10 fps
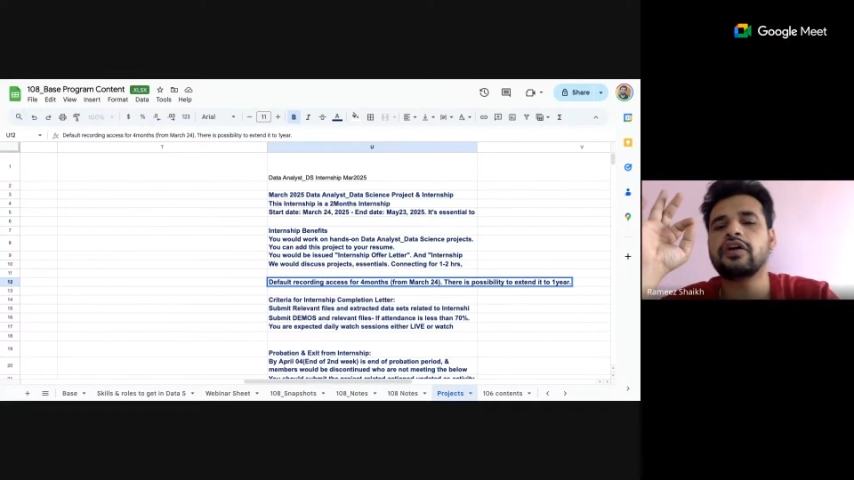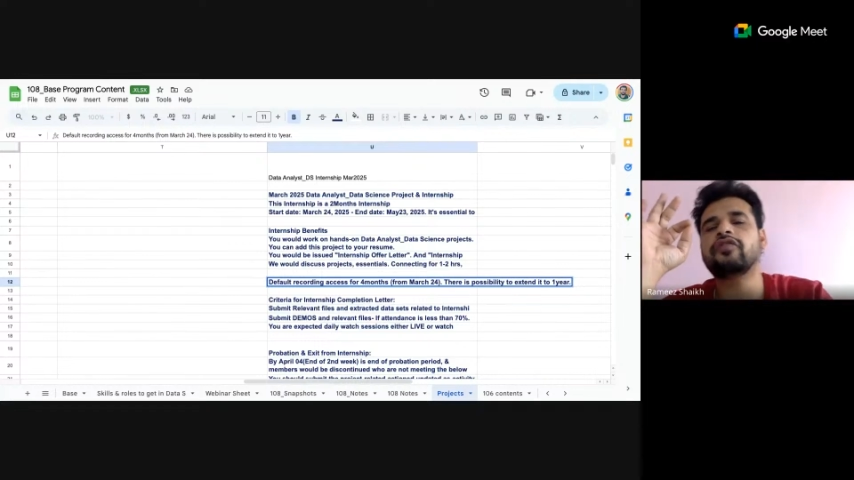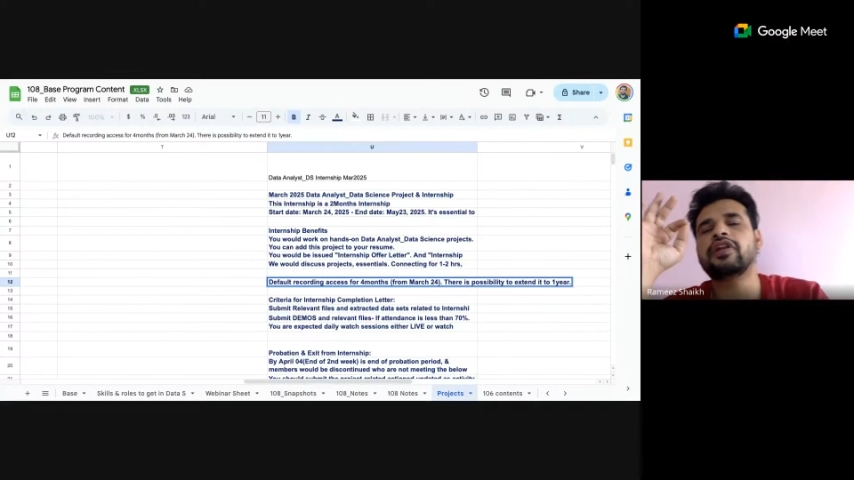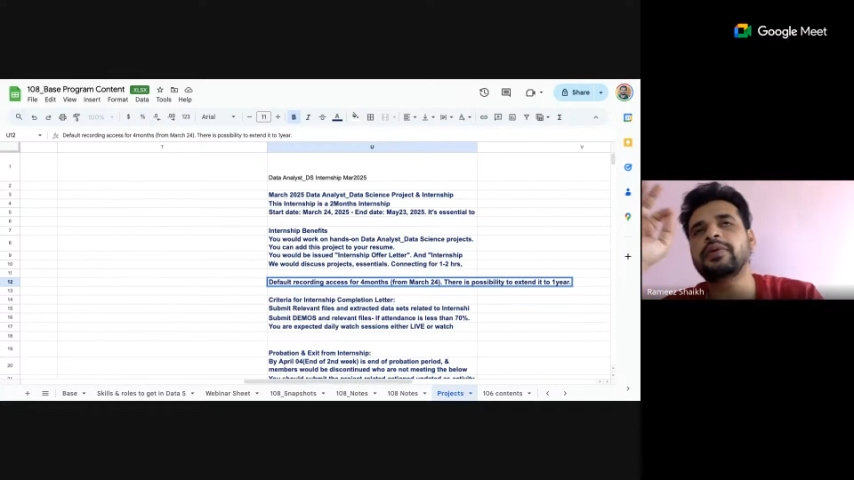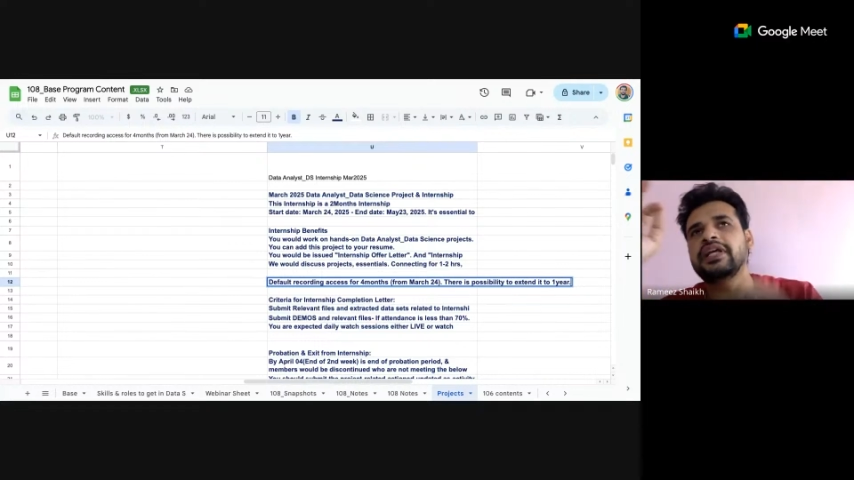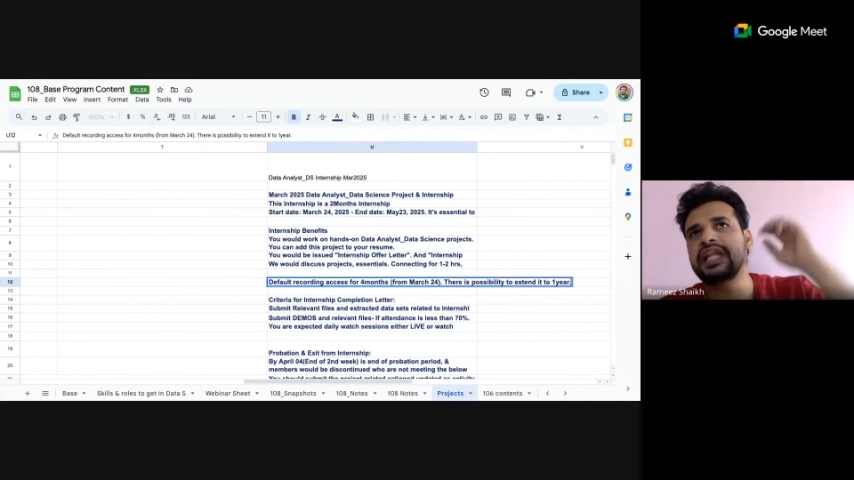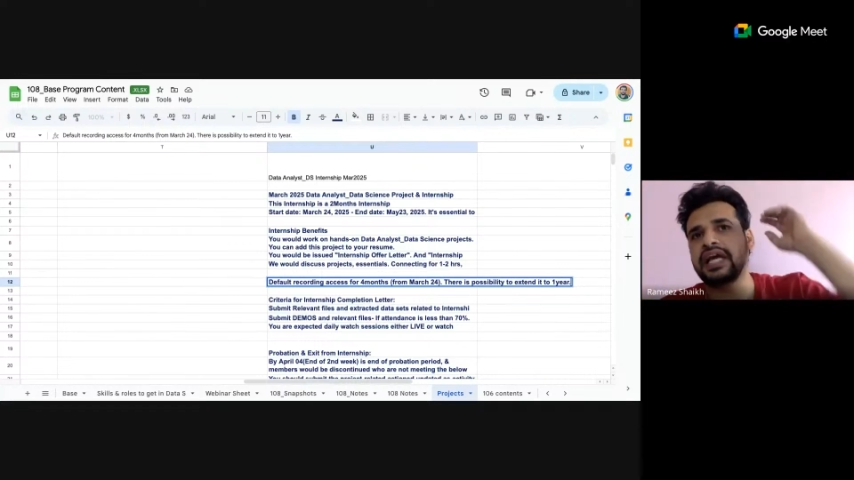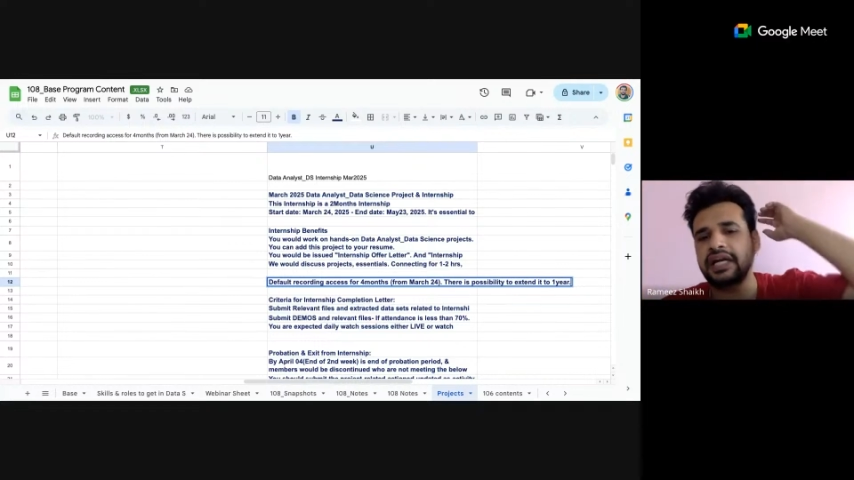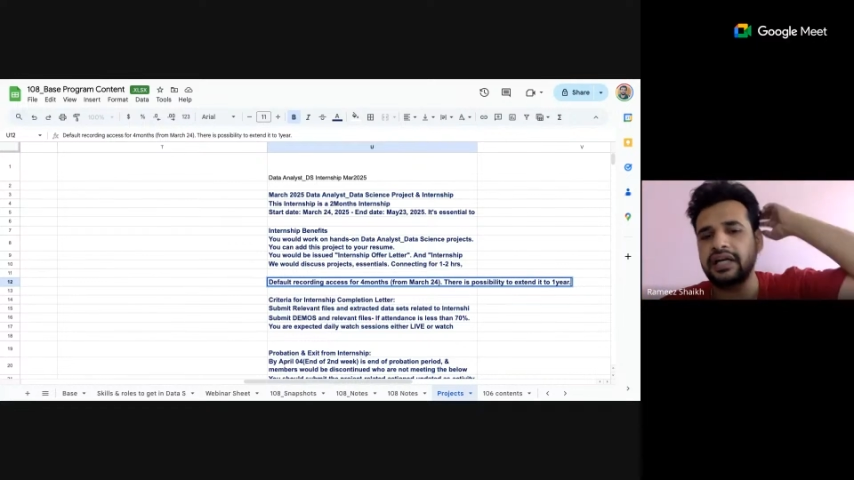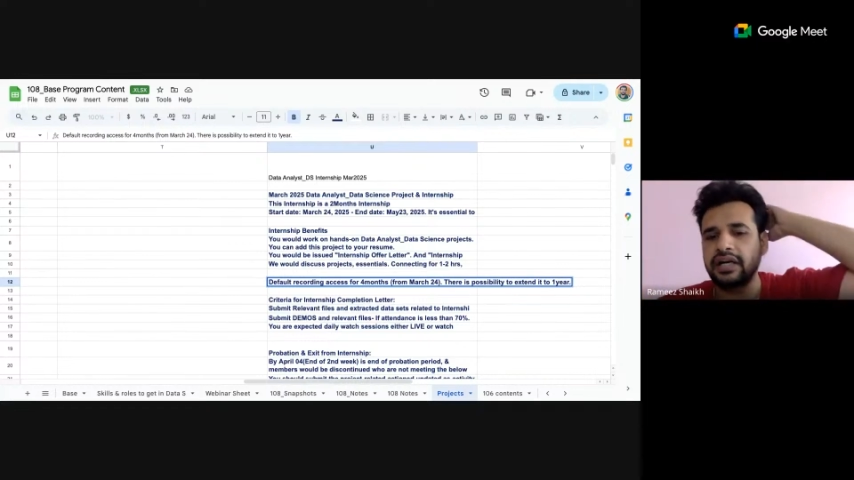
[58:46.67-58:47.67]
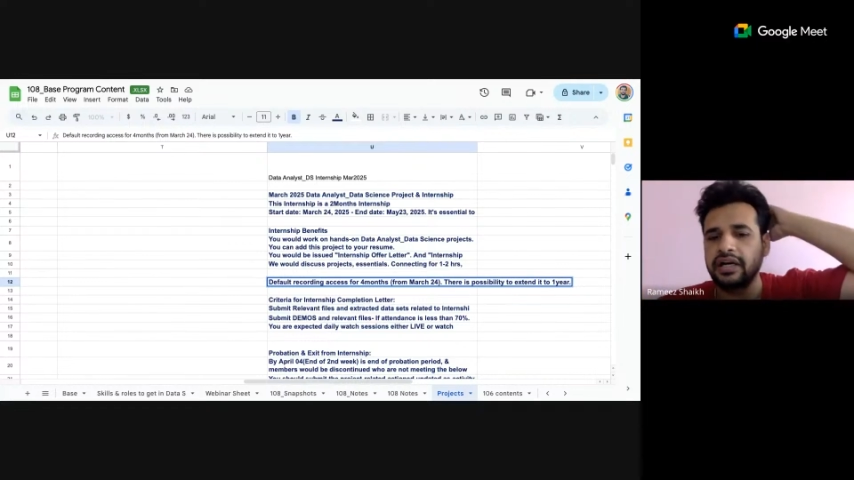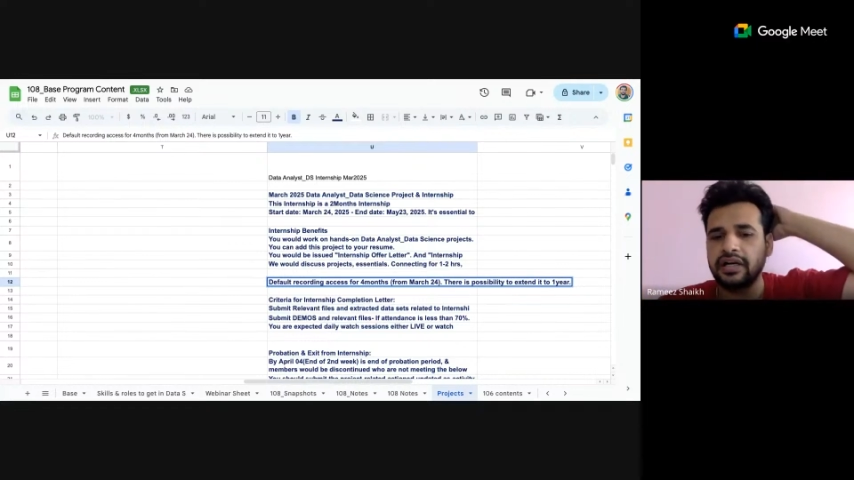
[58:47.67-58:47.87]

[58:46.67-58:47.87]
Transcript: will be there